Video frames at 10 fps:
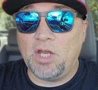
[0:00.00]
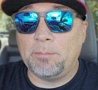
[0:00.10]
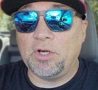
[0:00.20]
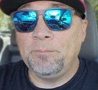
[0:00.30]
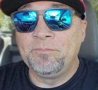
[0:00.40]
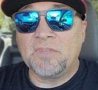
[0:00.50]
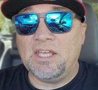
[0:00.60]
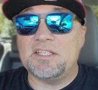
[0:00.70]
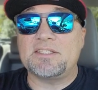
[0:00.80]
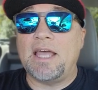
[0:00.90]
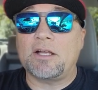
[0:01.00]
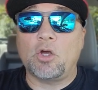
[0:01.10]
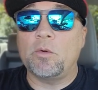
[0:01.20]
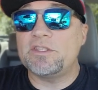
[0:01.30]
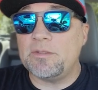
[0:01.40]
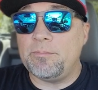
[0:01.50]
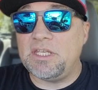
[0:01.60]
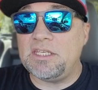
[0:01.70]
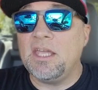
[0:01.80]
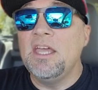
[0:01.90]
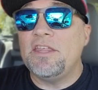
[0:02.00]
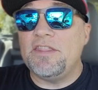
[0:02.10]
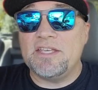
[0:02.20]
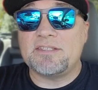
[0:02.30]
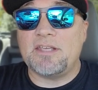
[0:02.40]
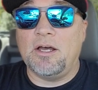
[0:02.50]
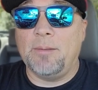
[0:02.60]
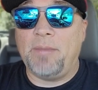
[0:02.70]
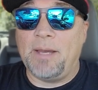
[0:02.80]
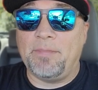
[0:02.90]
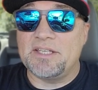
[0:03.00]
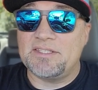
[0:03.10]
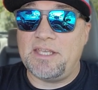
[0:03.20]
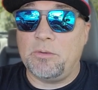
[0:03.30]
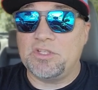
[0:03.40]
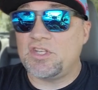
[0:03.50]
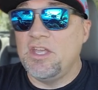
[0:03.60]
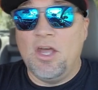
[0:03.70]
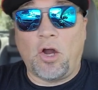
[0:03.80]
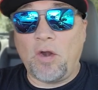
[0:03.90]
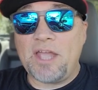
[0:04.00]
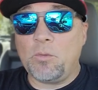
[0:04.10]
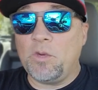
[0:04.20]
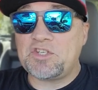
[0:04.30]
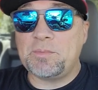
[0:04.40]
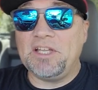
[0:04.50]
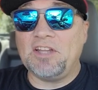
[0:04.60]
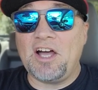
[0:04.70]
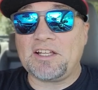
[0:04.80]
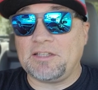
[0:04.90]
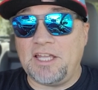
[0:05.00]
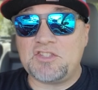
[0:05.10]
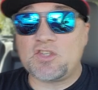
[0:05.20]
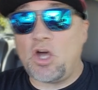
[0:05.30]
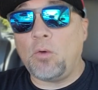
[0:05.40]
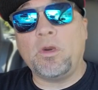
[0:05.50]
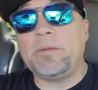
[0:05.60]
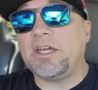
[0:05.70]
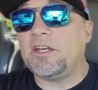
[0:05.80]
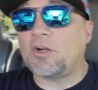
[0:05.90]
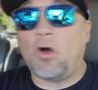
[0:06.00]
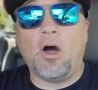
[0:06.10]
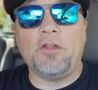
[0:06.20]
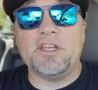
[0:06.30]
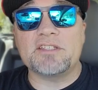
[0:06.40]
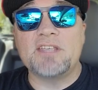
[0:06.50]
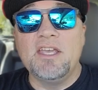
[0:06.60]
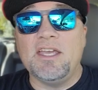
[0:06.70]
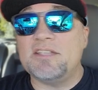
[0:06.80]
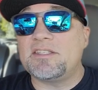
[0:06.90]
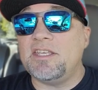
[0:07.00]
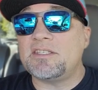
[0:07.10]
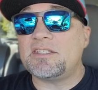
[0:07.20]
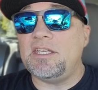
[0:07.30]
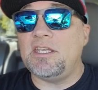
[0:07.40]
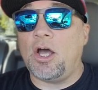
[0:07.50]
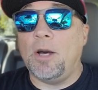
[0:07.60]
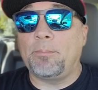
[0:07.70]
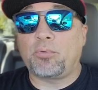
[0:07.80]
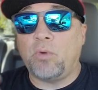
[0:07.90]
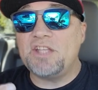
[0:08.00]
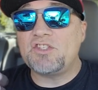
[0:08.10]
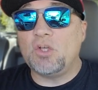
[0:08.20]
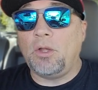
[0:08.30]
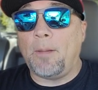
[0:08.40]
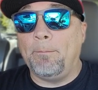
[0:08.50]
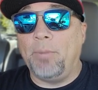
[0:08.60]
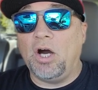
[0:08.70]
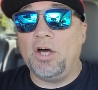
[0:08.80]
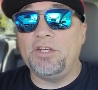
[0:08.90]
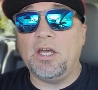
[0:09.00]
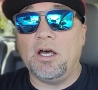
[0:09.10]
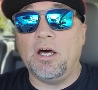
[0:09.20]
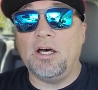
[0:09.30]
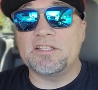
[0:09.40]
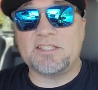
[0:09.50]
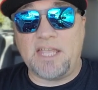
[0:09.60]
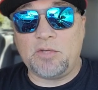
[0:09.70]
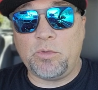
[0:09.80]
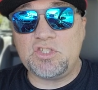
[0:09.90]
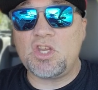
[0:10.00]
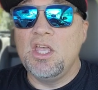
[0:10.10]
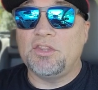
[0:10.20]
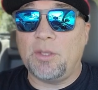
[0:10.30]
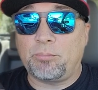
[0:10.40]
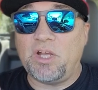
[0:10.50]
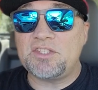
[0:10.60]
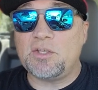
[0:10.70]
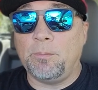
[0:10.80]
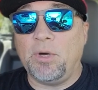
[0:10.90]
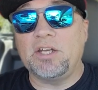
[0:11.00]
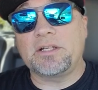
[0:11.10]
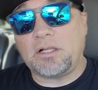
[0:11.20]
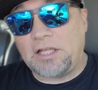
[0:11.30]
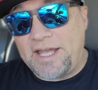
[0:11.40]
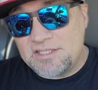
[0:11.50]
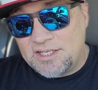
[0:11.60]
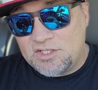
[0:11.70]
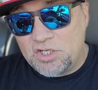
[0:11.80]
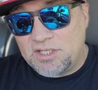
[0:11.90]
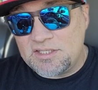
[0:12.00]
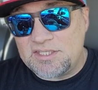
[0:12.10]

number, and it's not going to be this Popeye sandwich. All right, wish me luck. Let's go. What am I going to call this? Is this the pretzel bun sandwich? The pretzel bun classic chicken